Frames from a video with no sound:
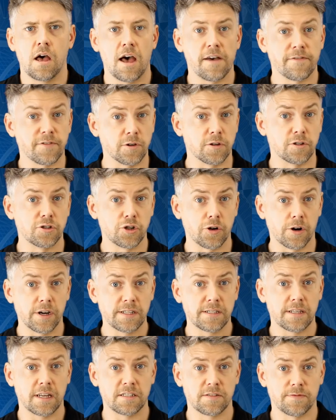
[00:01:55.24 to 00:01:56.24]
If you
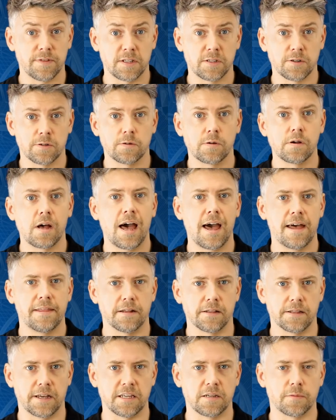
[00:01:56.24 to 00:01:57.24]
enjoyed this video,
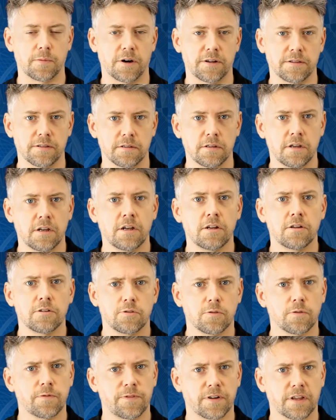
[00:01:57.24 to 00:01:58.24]
hit the like button.
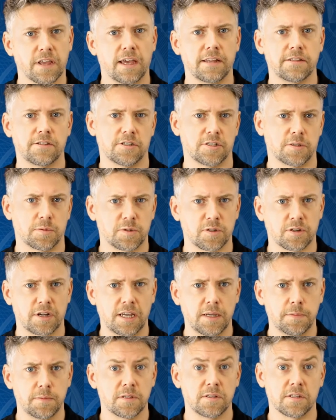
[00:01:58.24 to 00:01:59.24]
Don't forget to
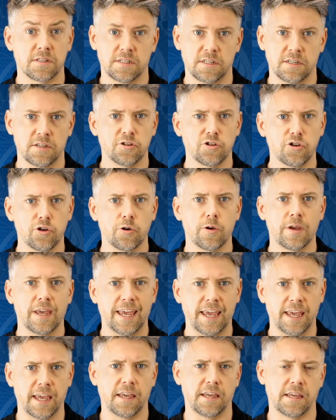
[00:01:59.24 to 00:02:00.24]
subscribe to see new
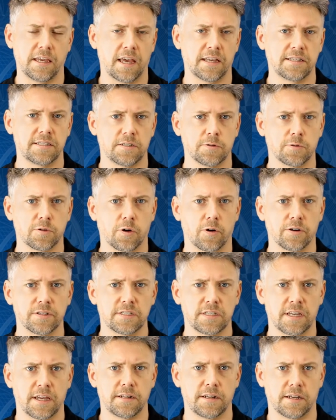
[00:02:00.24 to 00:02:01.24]
AESSEAL
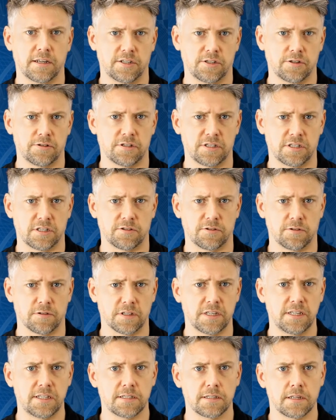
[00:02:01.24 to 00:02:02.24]
content as soon as it's
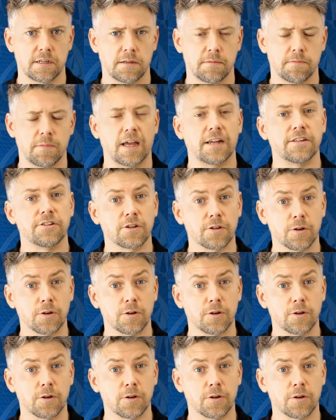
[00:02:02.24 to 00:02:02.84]
released, and